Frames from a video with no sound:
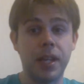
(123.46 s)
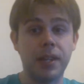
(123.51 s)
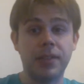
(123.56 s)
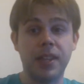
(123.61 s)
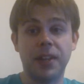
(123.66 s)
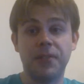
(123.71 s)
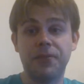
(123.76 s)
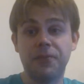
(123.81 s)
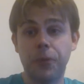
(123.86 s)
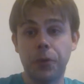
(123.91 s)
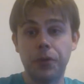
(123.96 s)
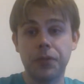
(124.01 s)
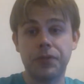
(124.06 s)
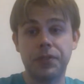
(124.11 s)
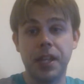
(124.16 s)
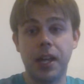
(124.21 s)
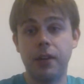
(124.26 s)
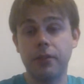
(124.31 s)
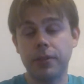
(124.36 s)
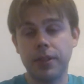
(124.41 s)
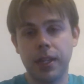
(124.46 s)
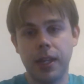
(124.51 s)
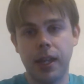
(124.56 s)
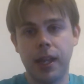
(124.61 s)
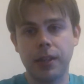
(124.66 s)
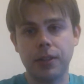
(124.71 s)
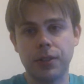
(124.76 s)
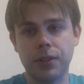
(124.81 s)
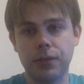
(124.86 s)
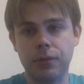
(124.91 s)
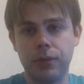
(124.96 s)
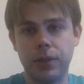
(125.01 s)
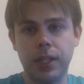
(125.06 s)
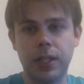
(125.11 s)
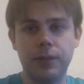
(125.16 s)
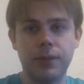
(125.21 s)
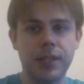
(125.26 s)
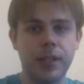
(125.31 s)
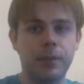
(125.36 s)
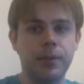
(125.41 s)
made that fourth down catch when
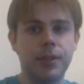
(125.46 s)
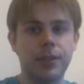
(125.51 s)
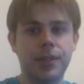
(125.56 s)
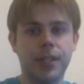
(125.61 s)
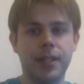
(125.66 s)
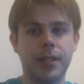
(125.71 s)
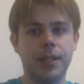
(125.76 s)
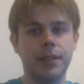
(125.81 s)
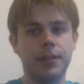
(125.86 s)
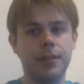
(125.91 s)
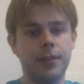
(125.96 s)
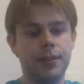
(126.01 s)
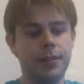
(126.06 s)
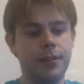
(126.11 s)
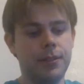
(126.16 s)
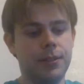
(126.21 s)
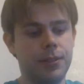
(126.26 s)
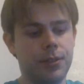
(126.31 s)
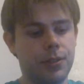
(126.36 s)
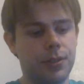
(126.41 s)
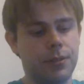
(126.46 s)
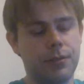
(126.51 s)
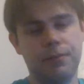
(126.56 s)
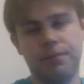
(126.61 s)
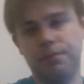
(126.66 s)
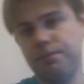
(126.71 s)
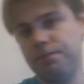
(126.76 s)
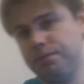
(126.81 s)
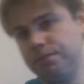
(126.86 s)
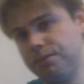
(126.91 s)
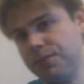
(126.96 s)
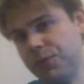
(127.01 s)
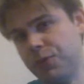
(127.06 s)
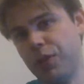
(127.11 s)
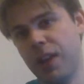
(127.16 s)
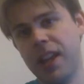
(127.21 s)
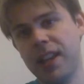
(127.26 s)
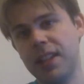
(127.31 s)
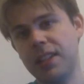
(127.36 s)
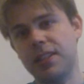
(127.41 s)
he was able to kind of
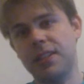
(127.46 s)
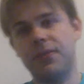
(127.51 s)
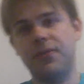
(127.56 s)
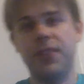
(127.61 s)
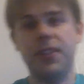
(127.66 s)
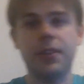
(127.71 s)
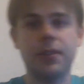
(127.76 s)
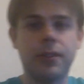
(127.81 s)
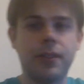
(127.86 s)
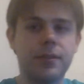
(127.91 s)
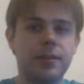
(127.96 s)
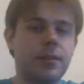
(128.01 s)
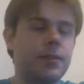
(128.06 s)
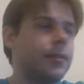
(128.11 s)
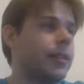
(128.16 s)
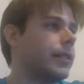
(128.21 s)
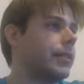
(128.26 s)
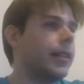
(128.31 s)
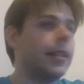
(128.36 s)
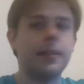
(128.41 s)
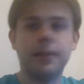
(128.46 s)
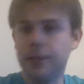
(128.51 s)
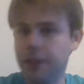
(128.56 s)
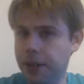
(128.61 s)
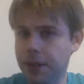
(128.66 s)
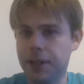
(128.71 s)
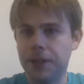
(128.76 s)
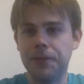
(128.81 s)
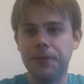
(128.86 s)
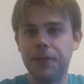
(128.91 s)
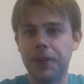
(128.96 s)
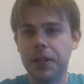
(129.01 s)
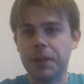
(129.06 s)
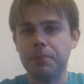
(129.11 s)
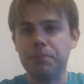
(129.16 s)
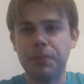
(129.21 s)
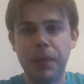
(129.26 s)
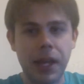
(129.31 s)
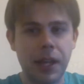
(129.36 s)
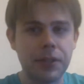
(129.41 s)
drag his feet across. I was like, that lucky
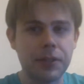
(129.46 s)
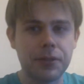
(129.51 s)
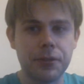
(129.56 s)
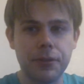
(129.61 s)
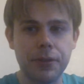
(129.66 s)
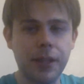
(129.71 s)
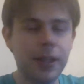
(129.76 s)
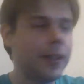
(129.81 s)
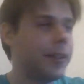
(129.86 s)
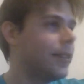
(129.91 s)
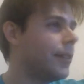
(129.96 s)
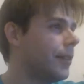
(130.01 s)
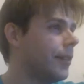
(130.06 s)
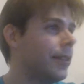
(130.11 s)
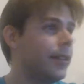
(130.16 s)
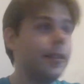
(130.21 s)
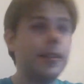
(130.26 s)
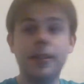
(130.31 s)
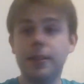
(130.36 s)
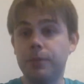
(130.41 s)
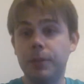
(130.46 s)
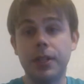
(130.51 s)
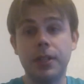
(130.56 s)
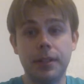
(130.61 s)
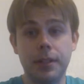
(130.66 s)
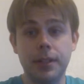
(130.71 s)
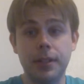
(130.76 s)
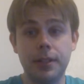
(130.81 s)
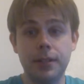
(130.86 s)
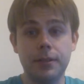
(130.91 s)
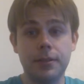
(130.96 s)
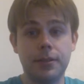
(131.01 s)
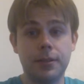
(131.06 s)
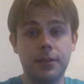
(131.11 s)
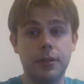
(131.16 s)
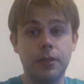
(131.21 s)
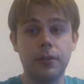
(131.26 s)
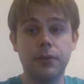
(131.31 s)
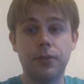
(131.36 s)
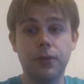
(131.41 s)
fucking bastard. But he's
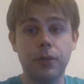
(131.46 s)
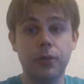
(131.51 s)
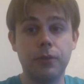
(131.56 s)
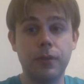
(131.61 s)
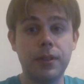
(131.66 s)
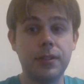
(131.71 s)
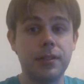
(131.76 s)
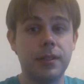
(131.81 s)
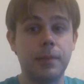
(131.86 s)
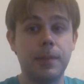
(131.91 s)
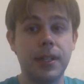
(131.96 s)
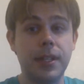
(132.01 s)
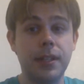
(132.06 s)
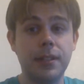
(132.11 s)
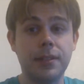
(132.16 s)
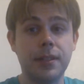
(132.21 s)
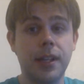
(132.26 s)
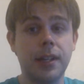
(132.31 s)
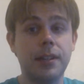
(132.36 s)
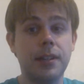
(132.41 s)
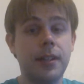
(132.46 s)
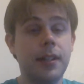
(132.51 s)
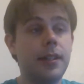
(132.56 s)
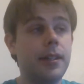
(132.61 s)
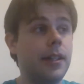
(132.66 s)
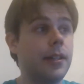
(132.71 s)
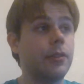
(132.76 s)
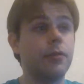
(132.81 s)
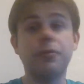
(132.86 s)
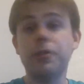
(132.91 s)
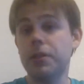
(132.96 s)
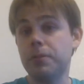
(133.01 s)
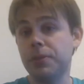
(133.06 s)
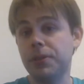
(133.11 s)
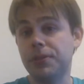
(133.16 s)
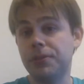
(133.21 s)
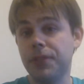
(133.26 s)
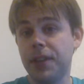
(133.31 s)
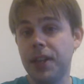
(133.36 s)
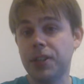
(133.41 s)
good for a reason. I mean, he's not
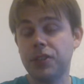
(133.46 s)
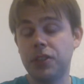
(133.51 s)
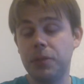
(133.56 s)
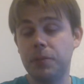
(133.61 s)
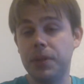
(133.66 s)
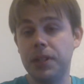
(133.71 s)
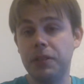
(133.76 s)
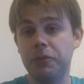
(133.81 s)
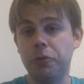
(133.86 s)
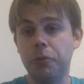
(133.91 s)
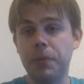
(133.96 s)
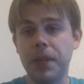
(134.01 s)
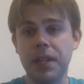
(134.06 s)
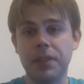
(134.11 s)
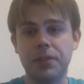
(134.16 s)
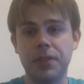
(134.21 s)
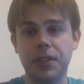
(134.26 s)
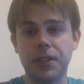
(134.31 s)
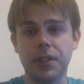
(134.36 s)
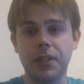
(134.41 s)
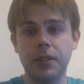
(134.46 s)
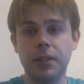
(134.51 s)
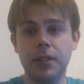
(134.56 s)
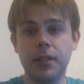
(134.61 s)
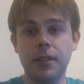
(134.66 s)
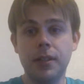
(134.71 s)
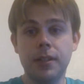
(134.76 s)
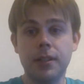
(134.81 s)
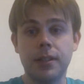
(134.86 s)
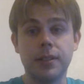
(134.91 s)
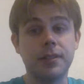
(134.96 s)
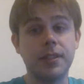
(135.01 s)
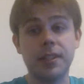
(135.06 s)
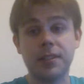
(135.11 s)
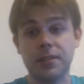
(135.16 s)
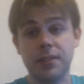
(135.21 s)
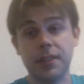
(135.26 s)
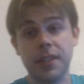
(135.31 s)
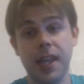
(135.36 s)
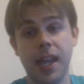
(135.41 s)
incredibly flashy, but he will make the
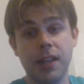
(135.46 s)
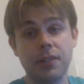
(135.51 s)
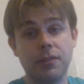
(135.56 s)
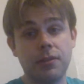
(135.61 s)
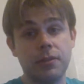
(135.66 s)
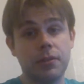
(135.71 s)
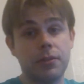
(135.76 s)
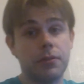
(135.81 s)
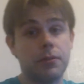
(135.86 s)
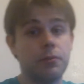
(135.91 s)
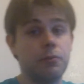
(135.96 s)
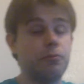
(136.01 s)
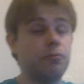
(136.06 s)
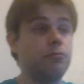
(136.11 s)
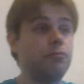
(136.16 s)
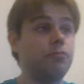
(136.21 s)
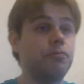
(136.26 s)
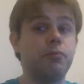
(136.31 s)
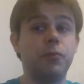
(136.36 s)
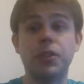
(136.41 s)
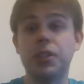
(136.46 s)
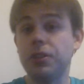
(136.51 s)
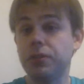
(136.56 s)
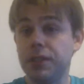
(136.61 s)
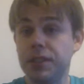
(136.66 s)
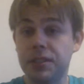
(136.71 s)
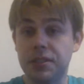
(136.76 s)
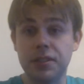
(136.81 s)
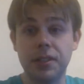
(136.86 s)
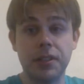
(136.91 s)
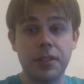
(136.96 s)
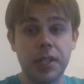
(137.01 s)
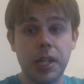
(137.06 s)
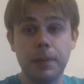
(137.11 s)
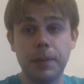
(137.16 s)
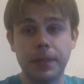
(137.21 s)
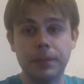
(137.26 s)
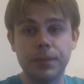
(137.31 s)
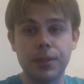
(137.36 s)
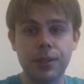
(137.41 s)
contested catches when you least see it
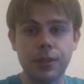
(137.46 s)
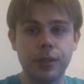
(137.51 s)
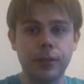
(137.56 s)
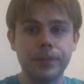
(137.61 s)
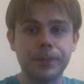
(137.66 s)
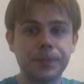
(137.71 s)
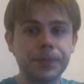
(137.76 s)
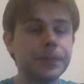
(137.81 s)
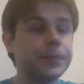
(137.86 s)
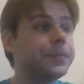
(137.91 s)
coming. So,